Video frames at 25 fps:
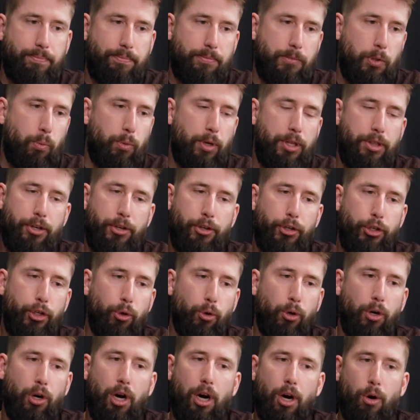Whether
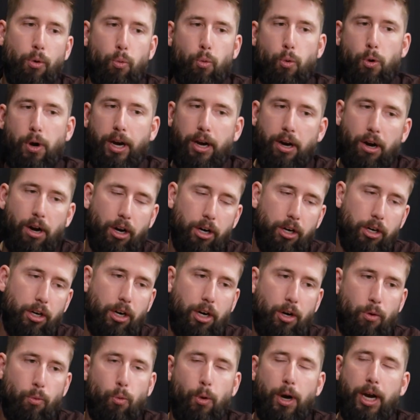you are
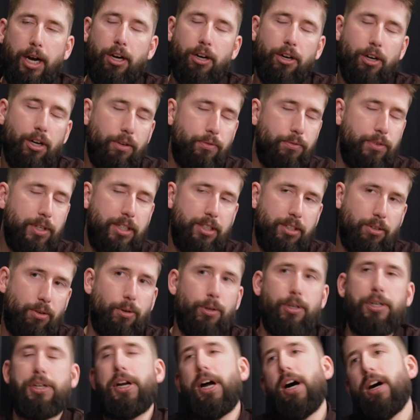aware of it
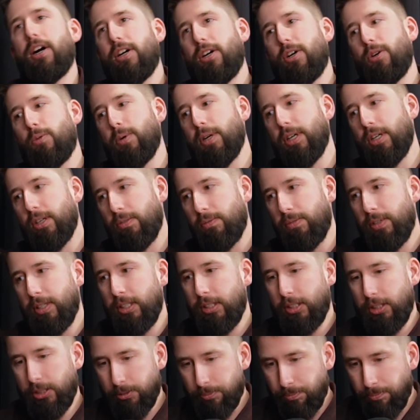or not aware of
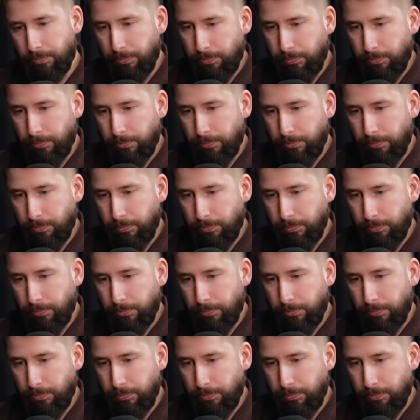it,